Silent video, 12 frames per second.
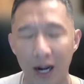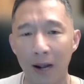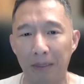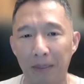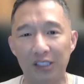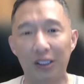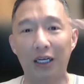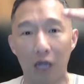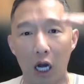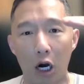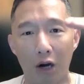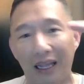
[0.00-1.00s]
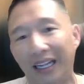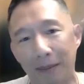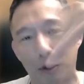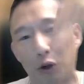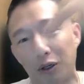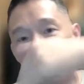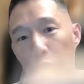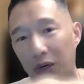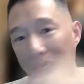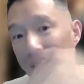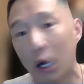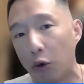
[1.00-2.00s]
because they're low and they keep going lower
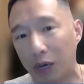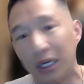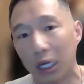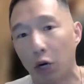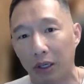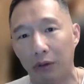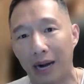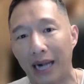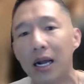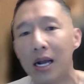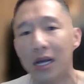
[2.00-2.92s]
and lower and lower, right?